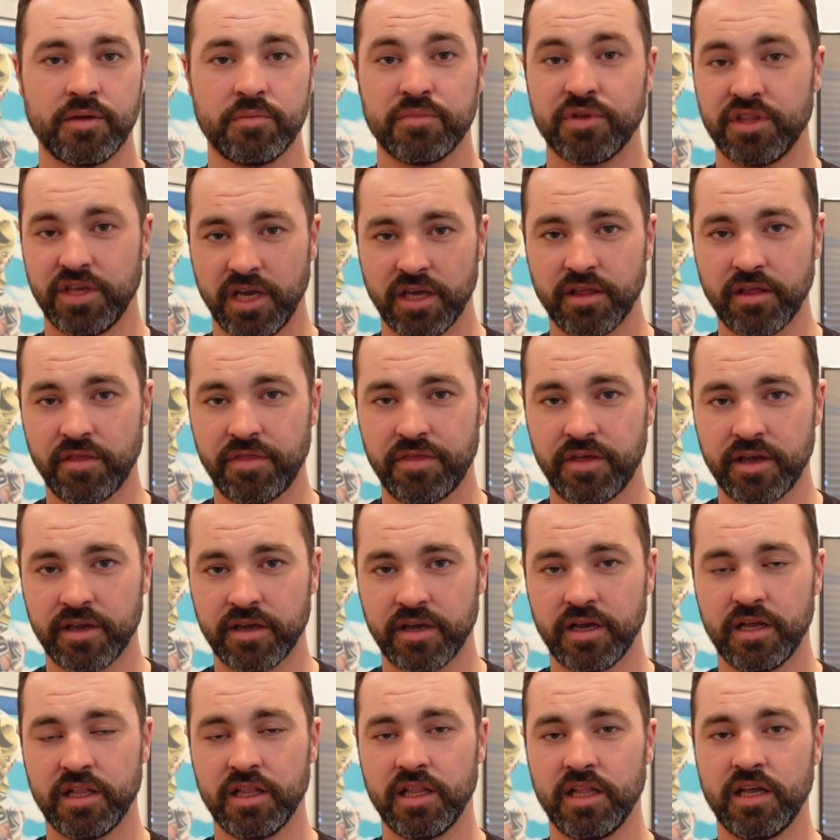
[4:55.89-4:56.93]
But the other thing
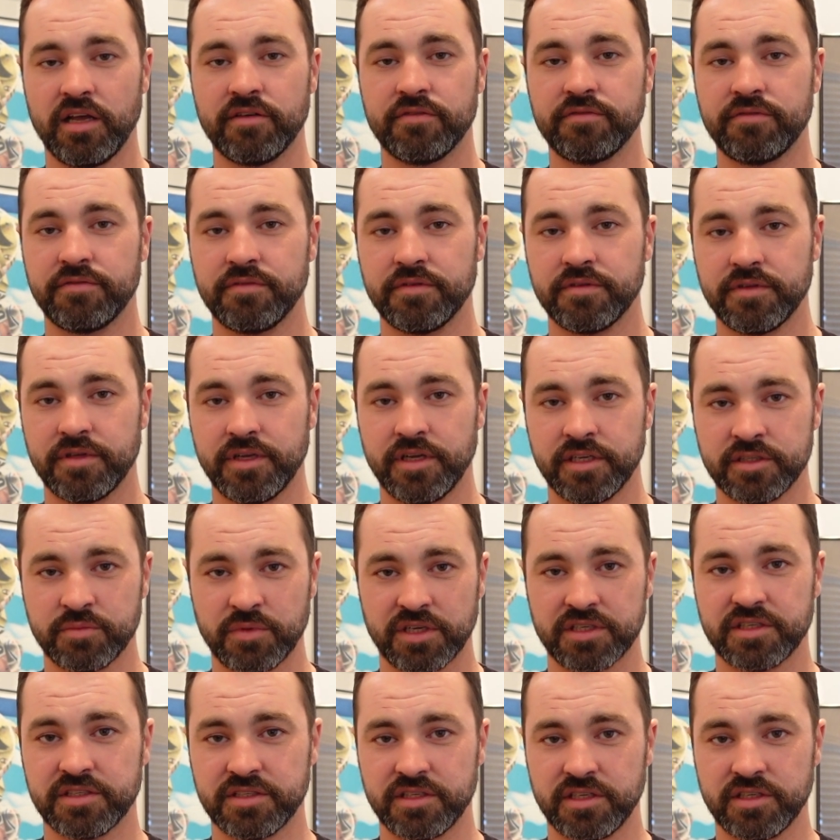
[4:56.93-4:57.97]
I love as
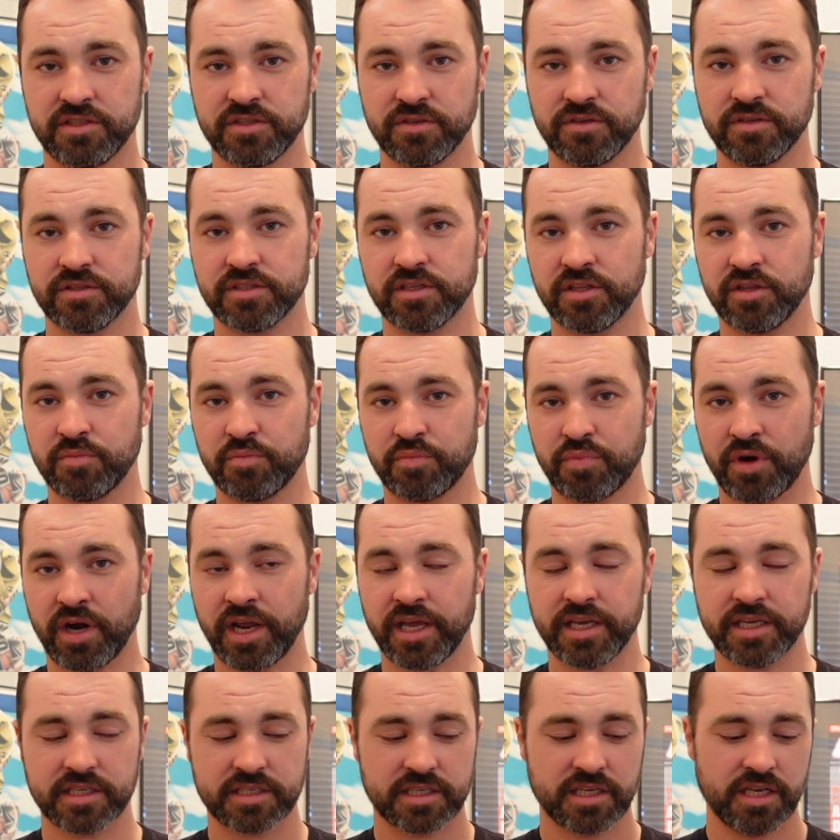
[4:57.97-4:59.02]
much as the exhaust are the
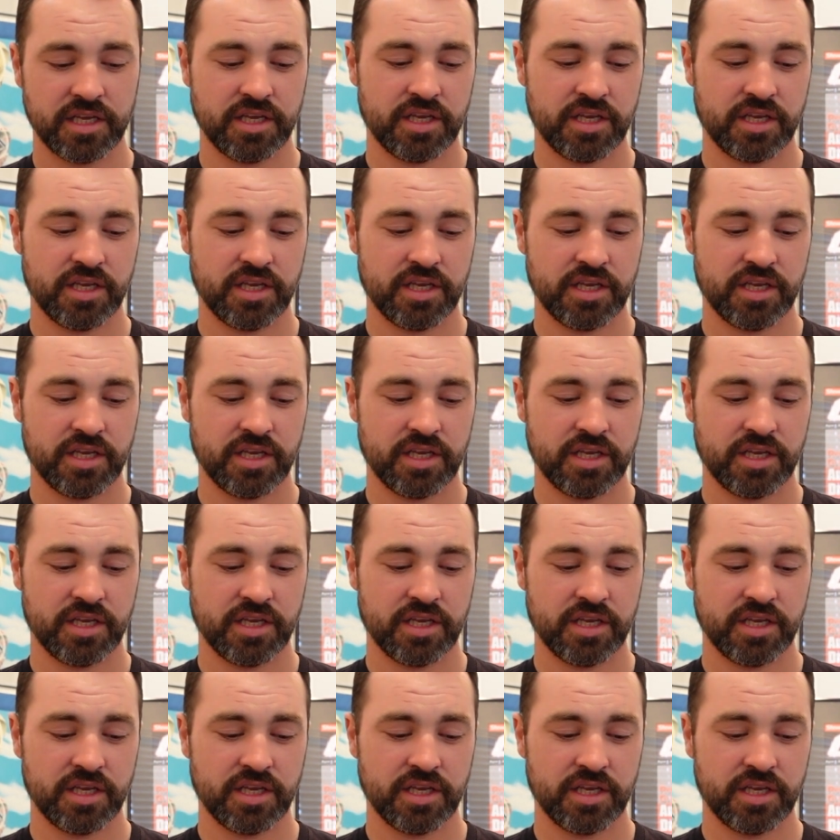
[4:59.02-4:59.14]
brakes.